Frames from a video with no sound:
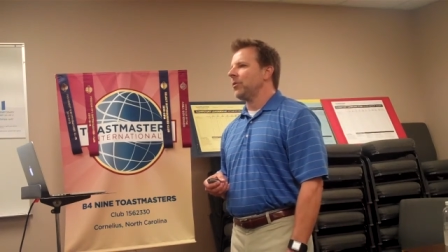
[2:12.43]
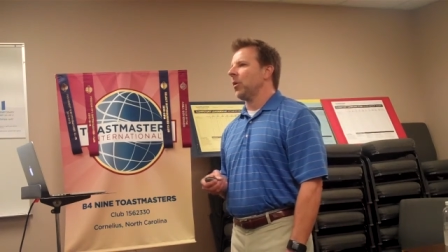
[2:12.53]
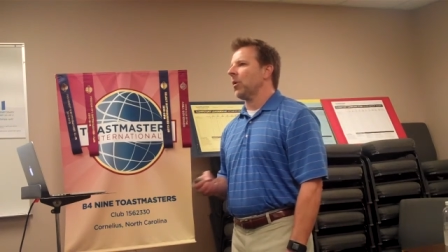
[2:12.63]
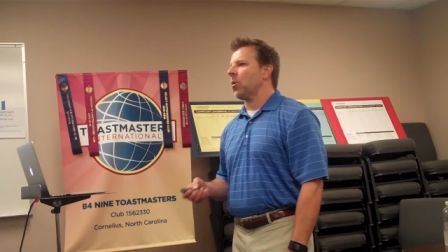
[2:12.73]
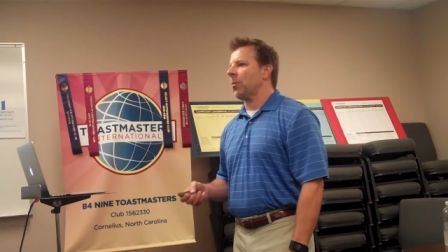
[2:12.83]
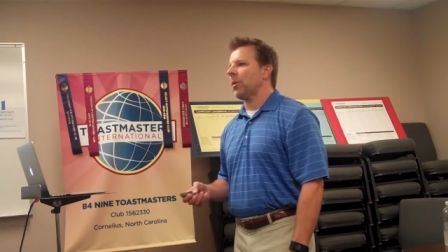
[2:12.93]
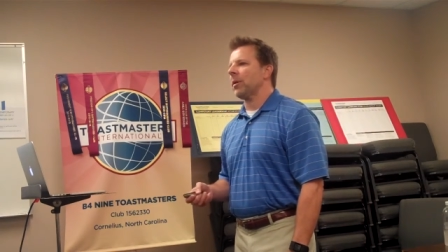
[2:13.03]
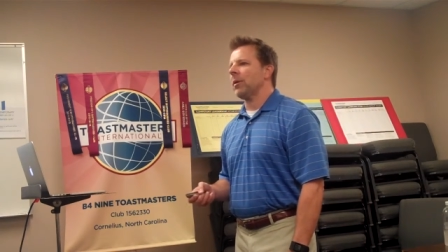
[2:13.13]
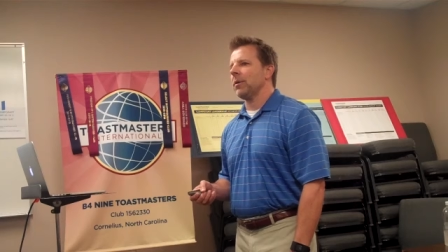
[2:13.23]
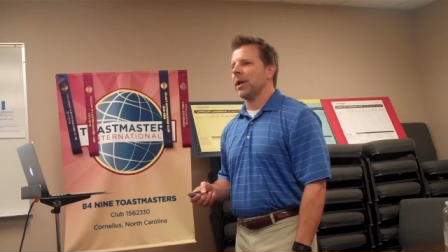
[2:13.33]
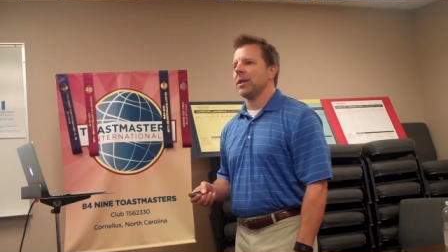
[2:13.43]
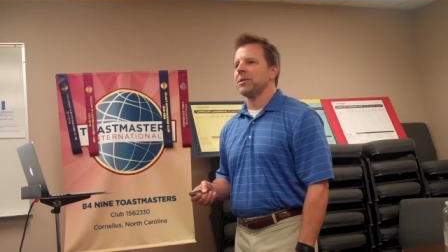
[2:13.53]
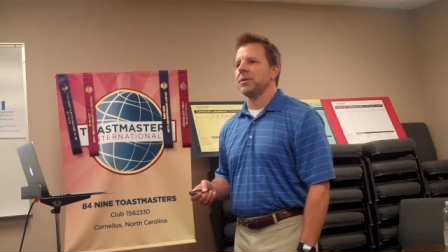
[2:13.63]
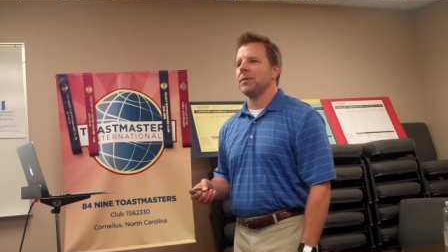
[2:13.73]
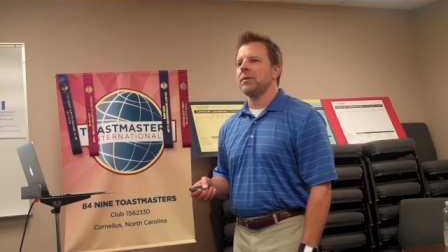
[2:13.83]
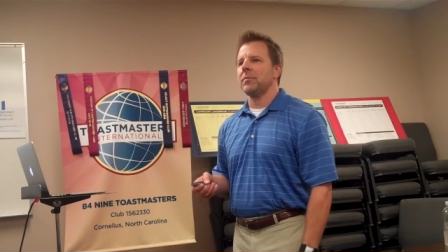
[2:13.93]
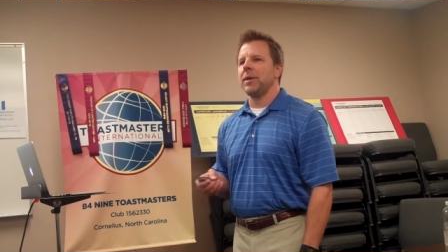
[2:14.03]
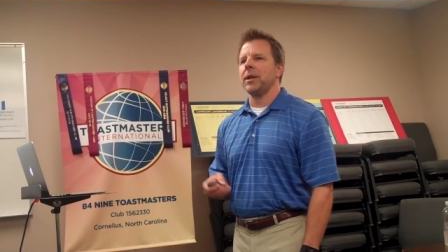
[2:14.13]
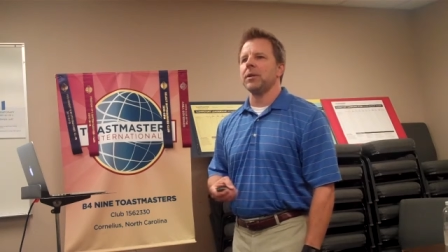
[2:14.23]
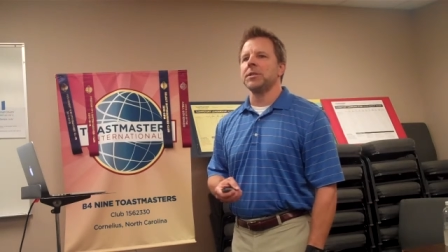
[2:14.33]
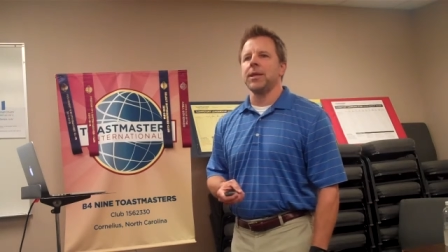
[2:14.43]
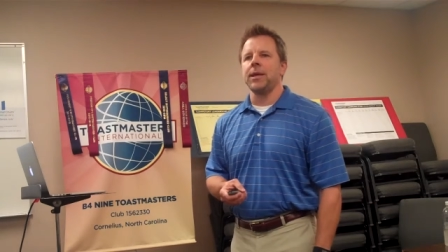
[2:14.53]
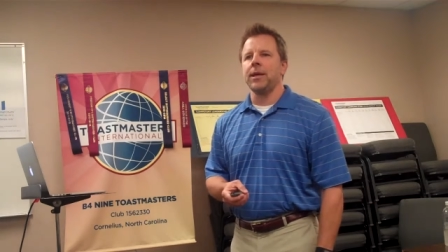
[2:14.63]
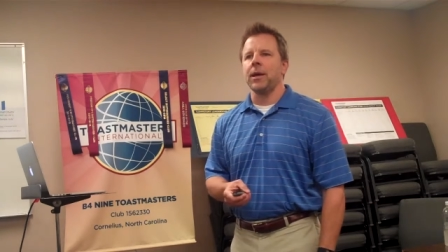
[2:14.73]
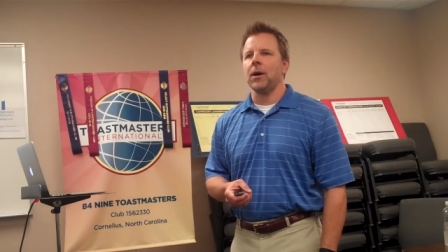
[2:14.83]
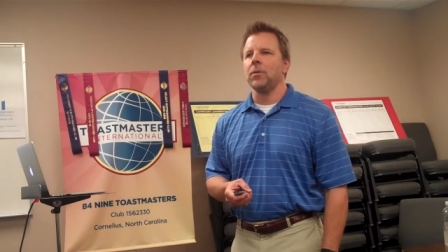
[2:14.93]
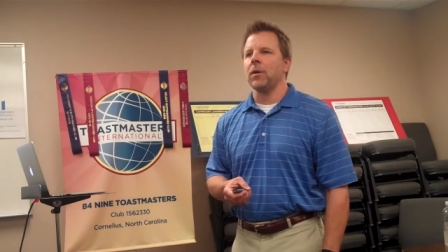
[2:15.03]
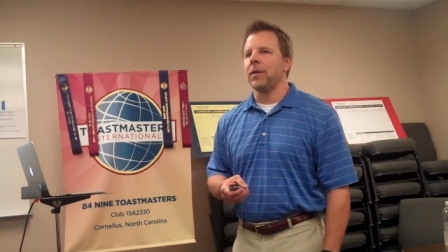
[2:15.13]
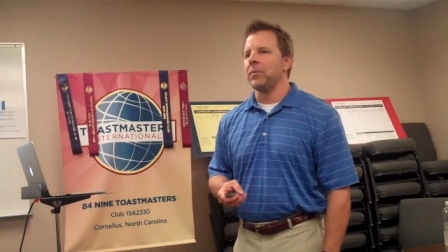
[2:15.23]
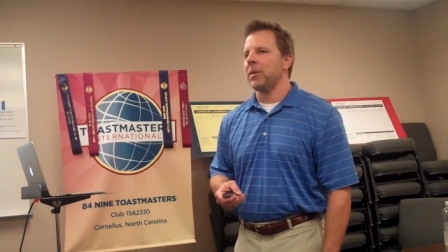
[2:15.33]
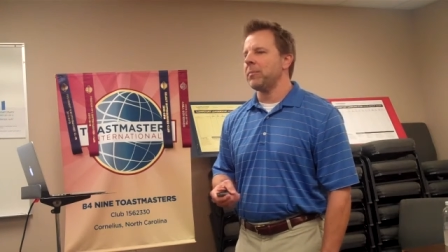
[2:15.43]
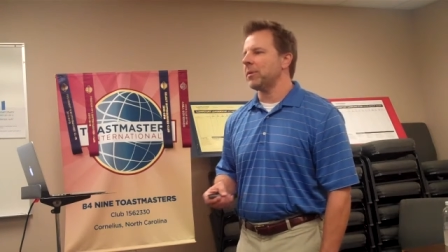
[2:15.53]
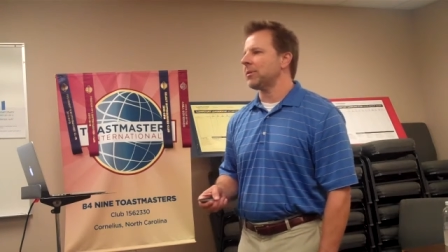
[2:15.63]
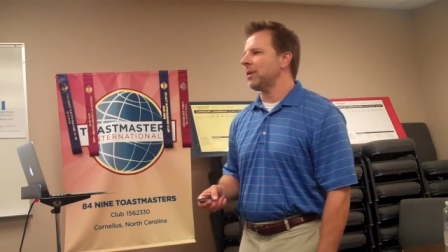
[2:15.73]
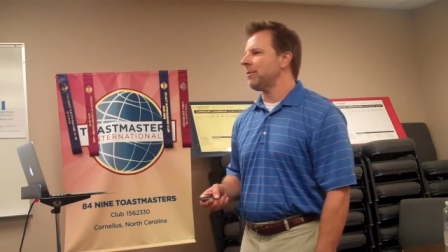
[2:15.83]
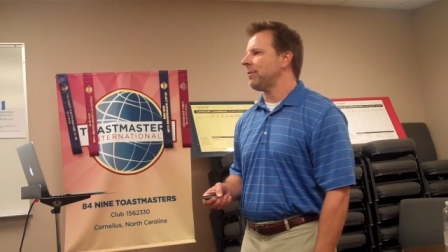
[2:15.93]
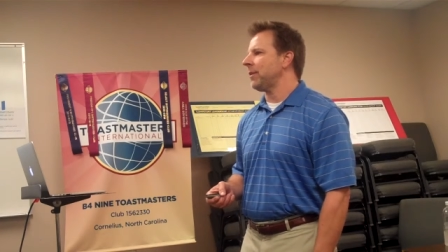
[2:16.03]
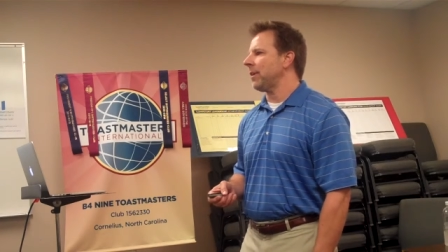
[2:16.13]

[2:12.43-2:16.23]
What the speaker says: to our corporate location to meet our CEO, other members of